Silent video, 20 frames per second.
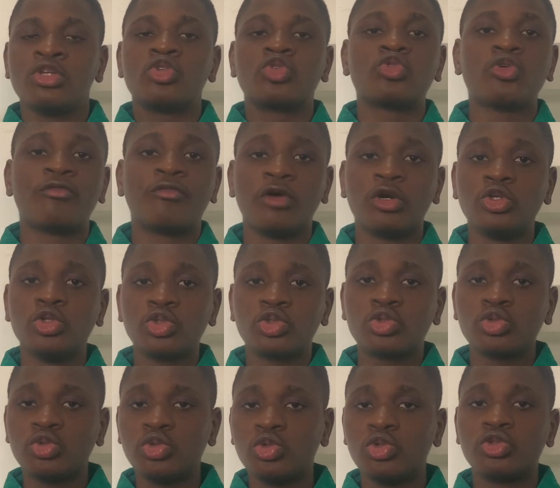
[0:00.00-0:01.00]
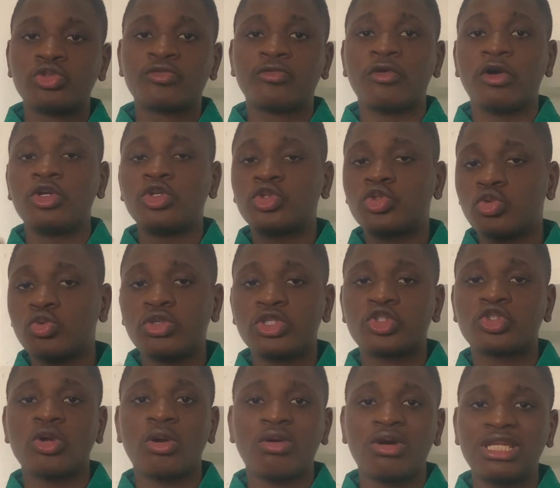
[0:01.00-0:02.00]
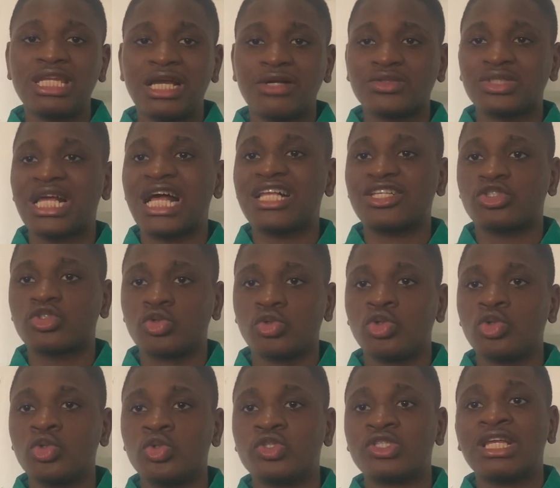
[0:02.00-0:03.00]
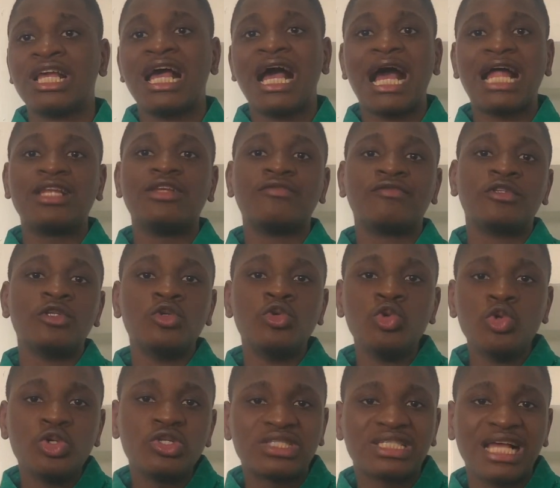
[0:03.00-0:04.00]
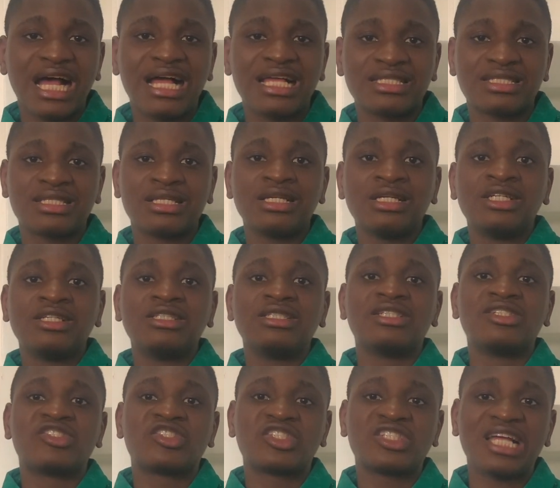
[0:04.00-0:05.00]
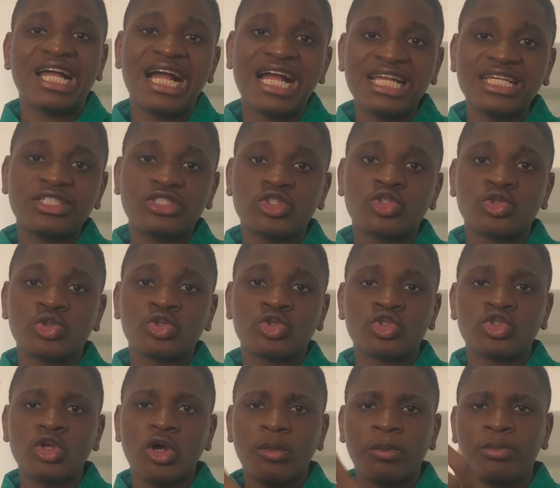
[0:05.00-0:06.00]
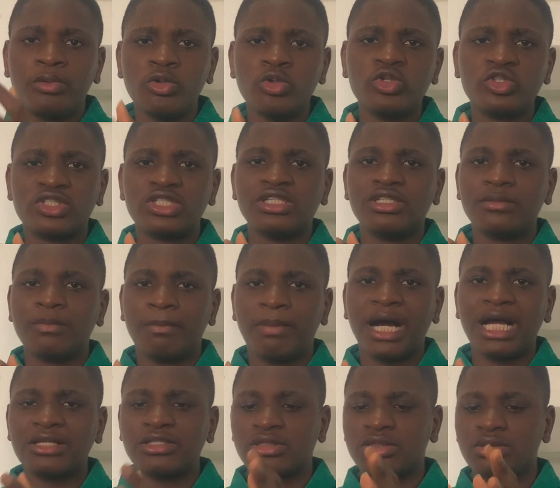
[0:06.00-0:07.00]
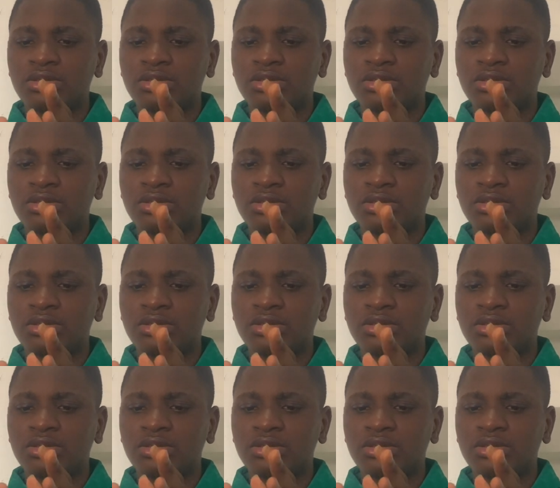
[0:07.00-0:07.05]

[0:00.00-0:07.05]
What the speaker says: So for you to lose, for you to win, someone else has to lose. And if the losers decides to stop losing by